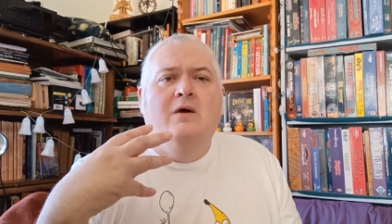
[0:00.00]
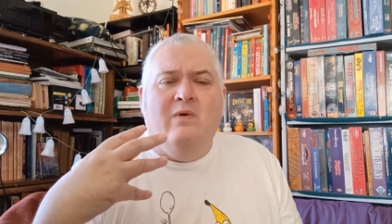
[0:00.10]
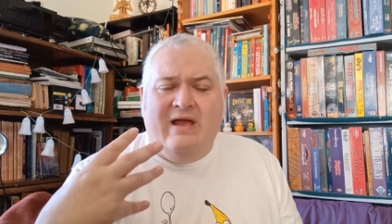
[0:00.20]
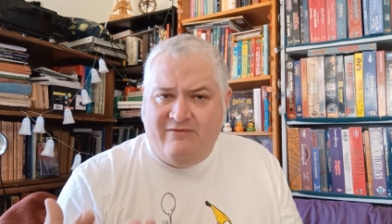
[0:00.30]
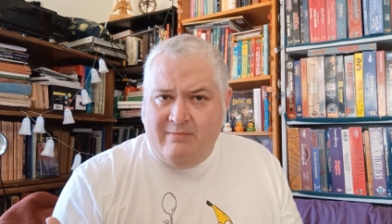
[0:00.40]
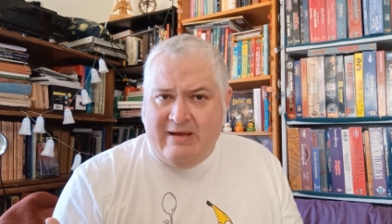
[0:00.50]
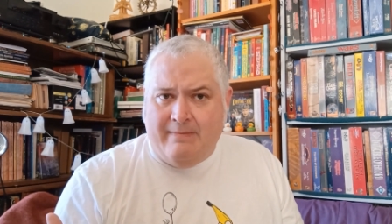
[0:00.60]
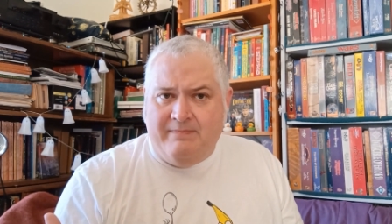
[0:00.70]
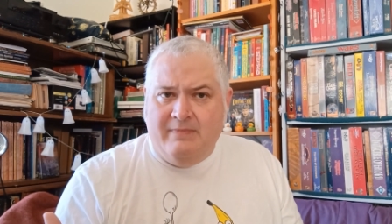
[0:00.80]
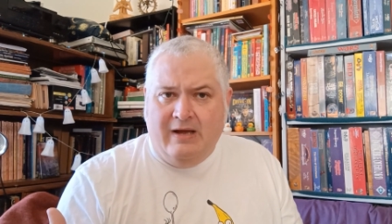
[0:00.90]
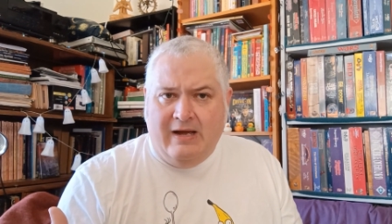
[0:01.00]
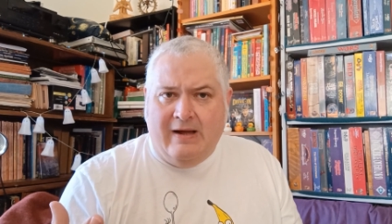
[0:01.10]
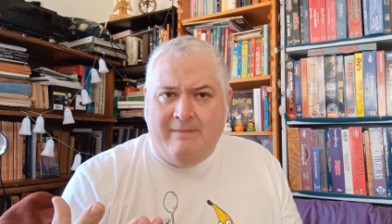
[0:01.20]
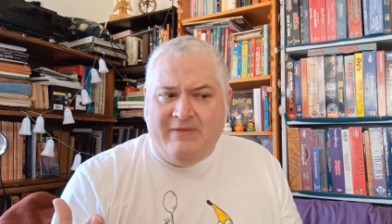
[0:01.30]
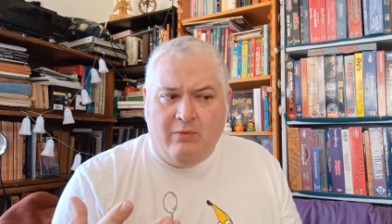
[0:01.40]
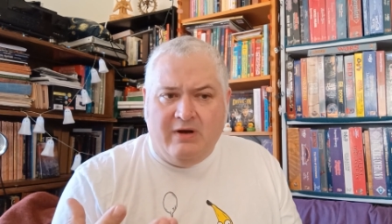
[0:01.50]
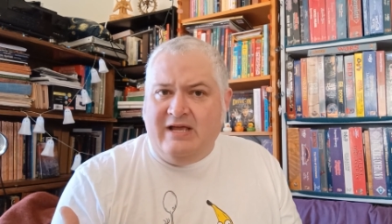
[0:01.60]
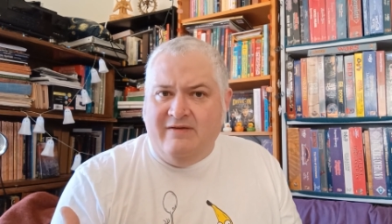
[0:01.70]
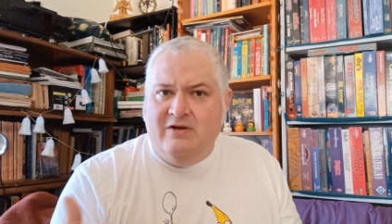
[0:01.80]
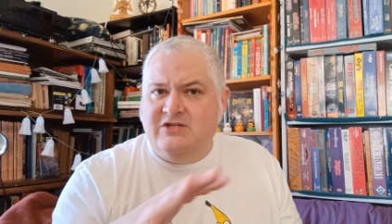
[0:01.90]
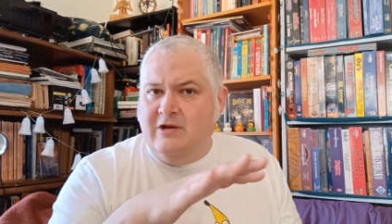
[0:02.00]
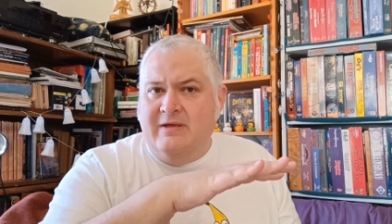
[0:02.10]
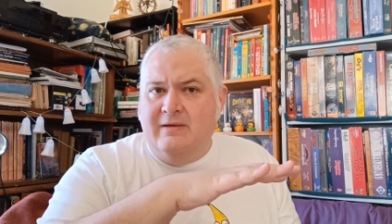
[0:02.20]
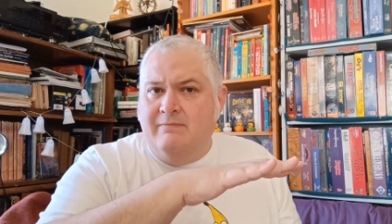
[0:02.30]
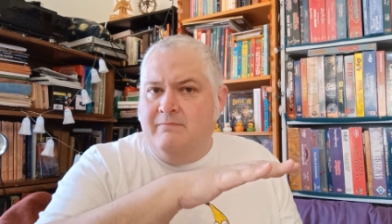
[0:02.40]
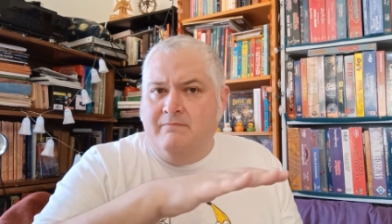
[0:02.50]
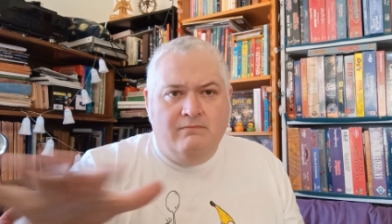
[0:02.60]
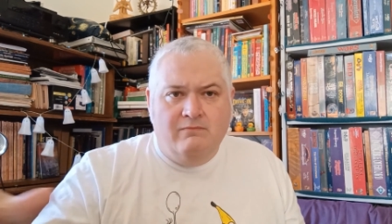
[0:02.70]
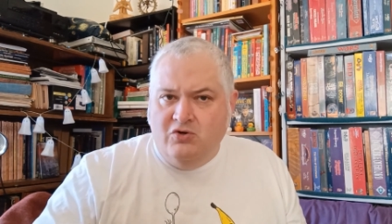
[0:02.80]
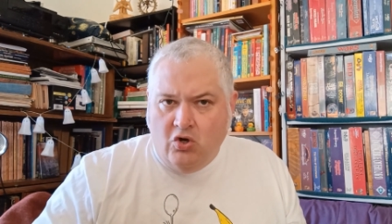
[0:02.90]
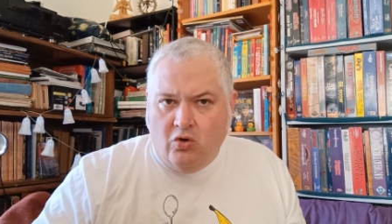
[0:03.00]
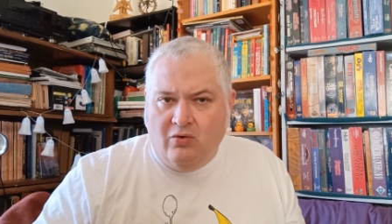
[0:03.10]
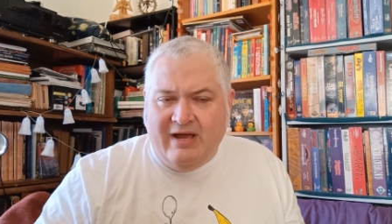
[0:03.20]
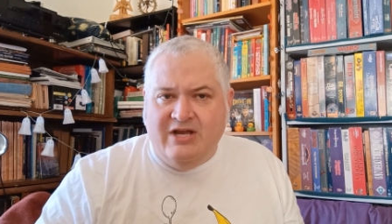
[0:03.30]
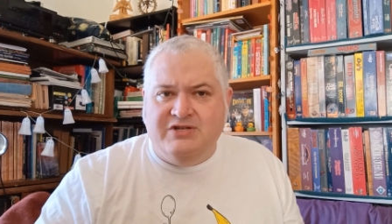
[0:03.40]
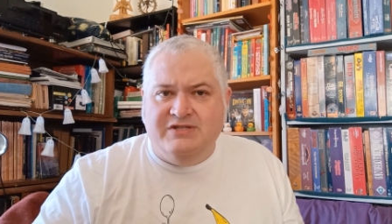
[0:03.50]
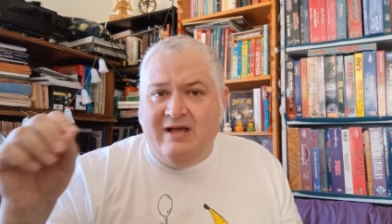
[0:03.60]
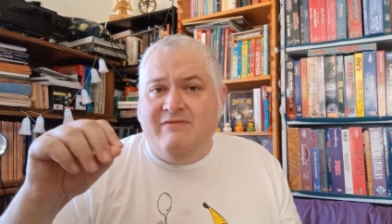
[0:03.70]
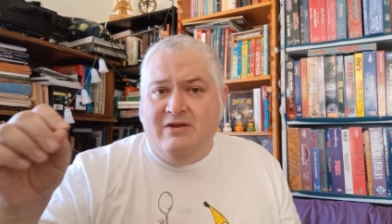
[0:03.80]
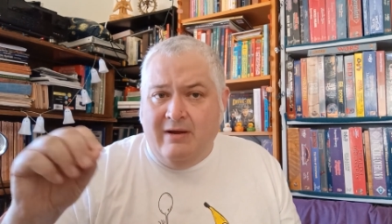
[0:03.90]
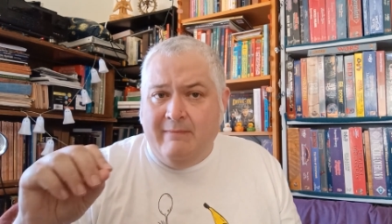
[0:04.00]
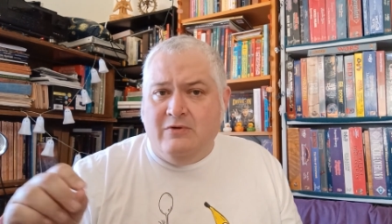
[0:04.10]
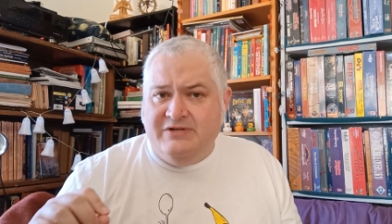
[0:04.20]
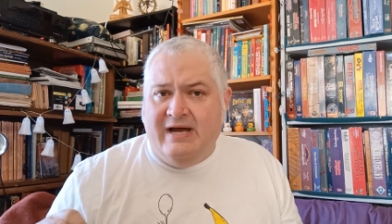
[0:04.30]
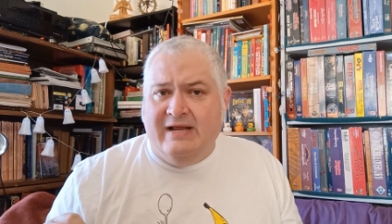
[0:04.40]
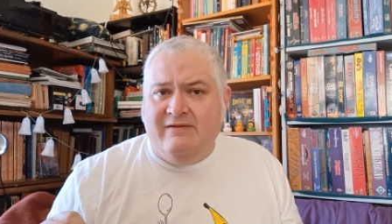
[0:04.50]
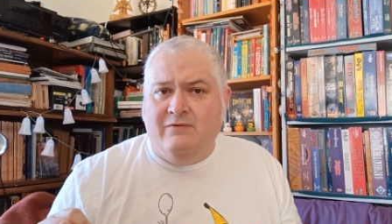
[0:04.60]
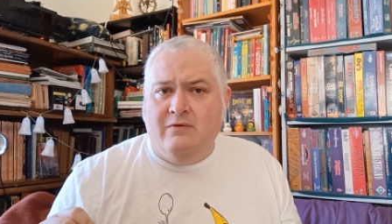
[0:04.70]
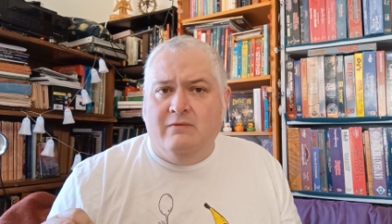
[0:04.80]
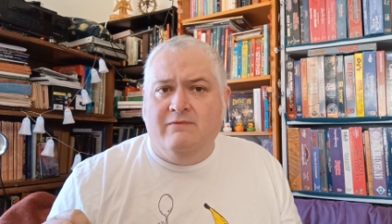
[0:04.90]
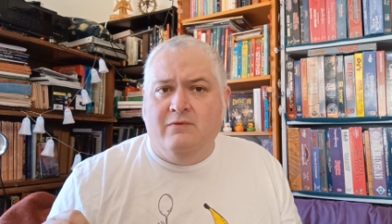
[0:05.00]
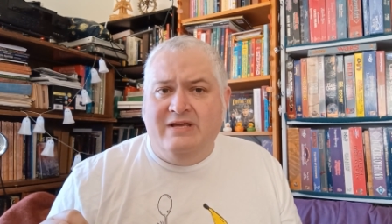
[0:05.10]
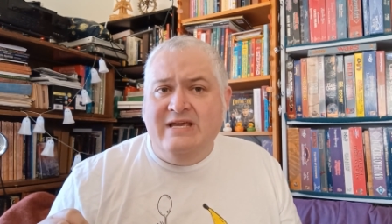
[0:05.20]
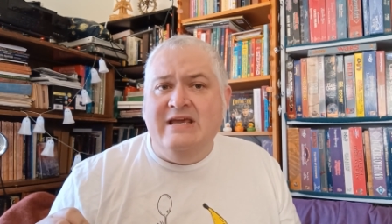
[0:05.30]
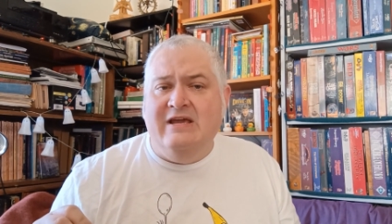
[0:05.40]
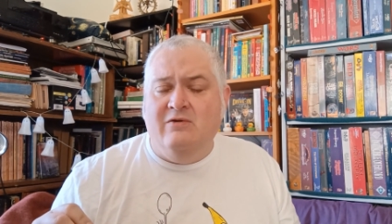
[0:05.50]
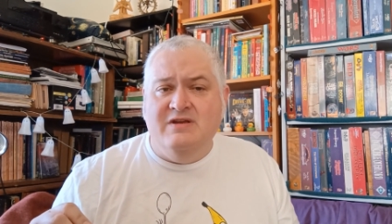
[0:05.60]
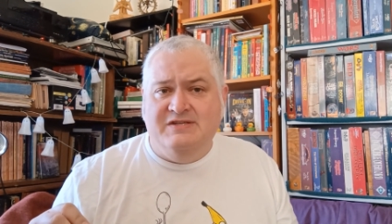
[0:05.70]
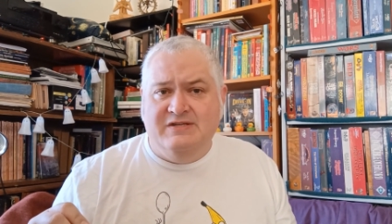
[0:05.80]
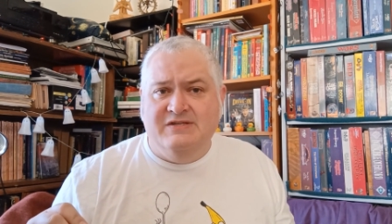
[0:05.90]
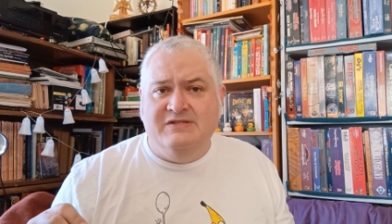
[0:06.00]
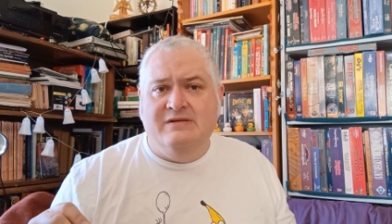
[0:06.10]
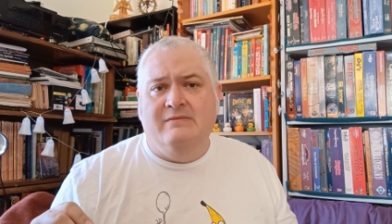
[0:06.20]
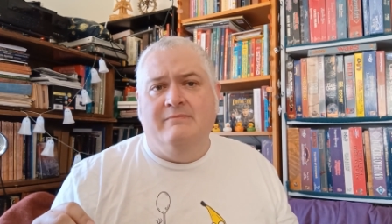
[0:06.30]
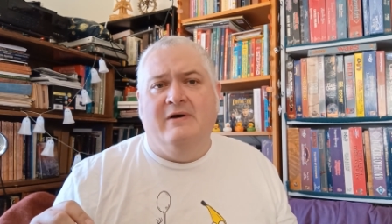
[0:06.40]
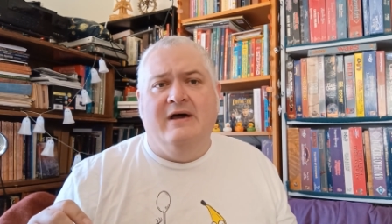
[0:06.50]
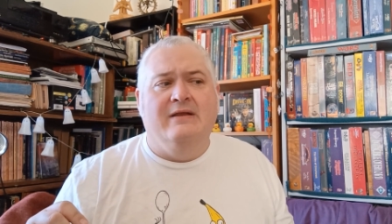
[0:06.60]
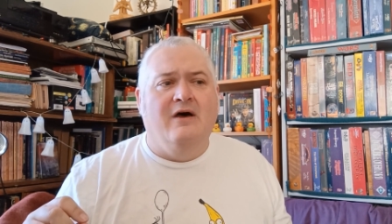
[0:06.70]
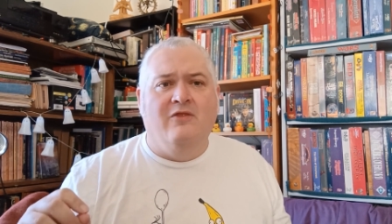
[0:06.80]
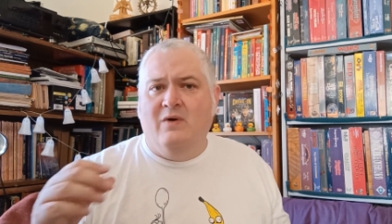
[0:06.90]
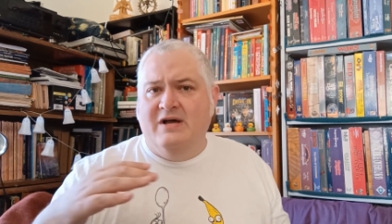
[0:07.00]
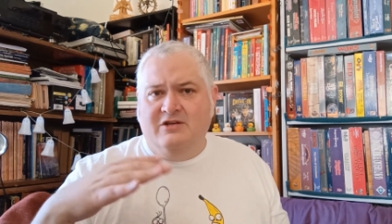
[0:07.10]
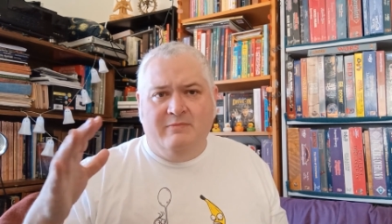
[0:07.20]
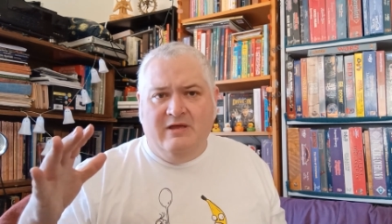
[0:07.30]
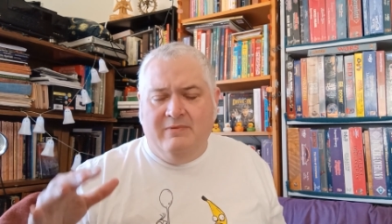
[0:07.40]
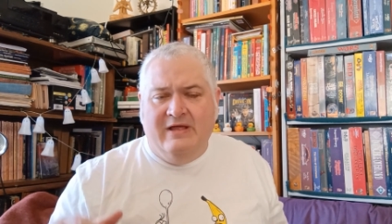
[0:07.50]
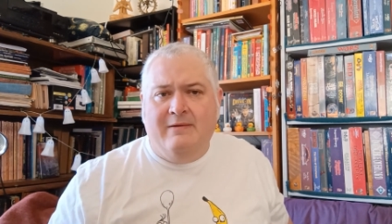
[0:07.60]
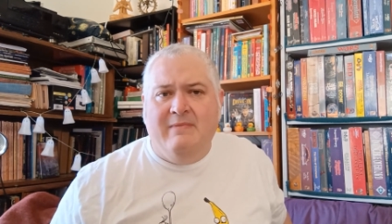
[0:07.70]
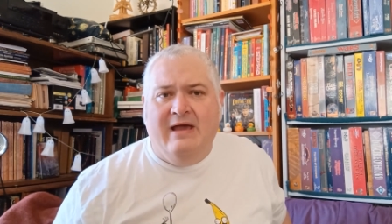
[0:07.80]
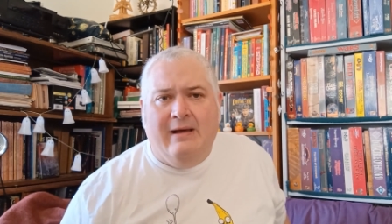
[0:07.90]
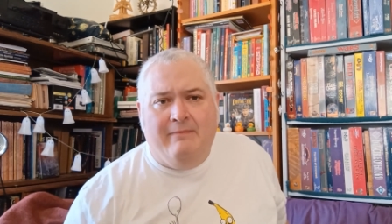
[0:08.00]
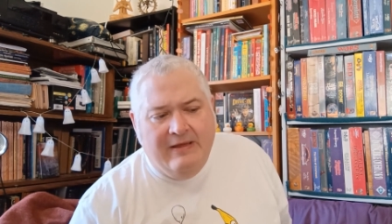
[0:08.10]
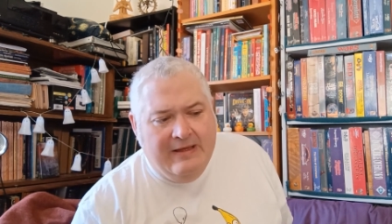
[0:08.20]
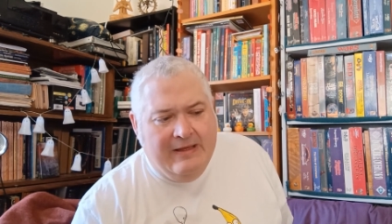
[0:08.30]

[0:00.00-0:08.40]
we have a map that we're going to give you, and it's going to be no locations. It'll have the numbers on it for keying reasons, but otherwise it'll be a blank map.